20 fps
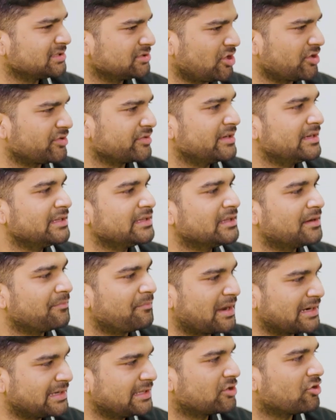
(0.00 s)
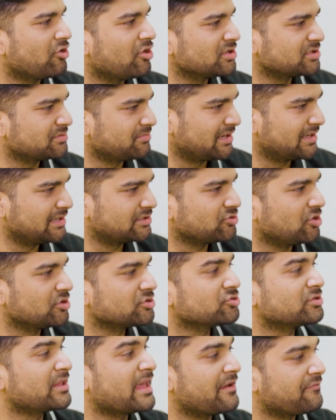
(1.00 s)
is not really the money cost, but it's
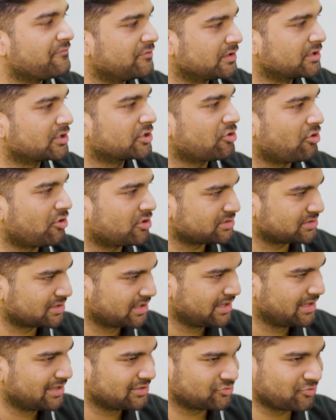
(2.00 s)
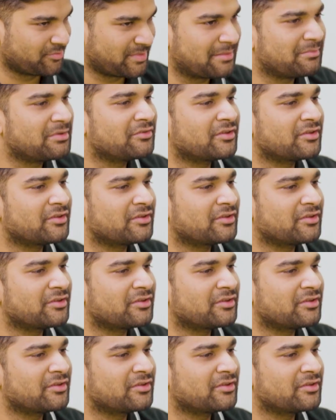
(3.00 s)
also the effort cost. So maybe